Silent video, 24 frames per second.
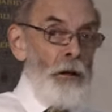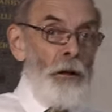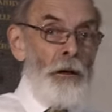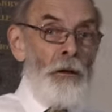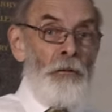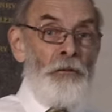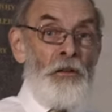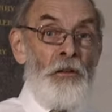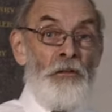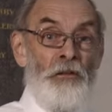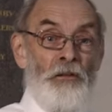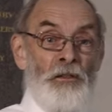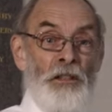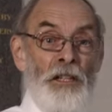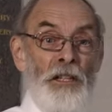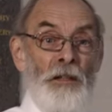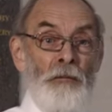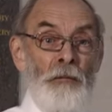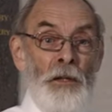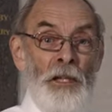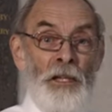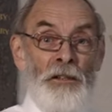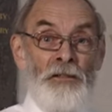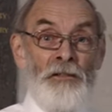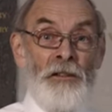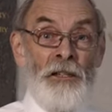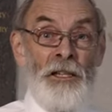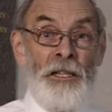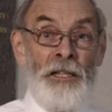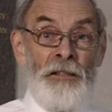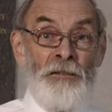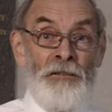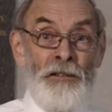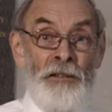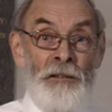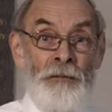Fifteen minutes
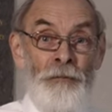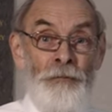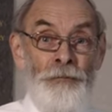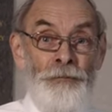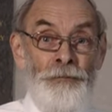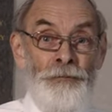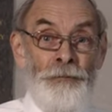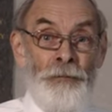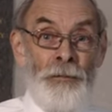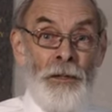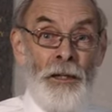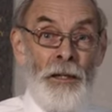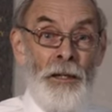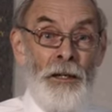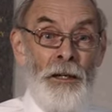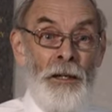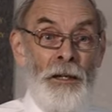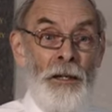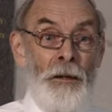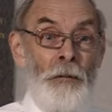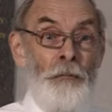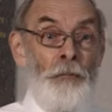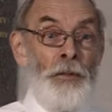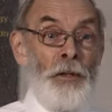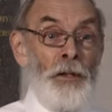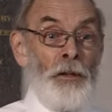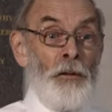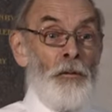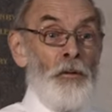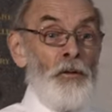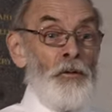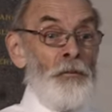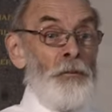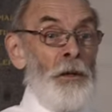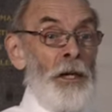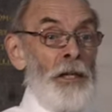later, Bill
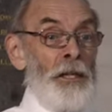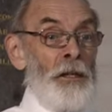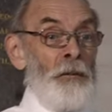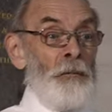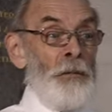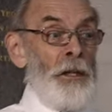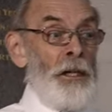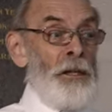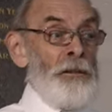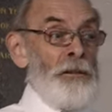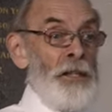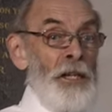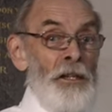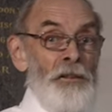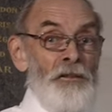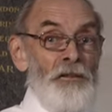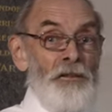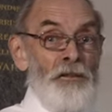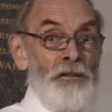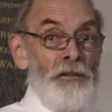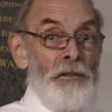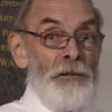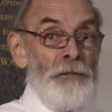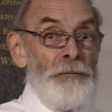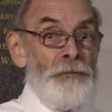was back at my desk.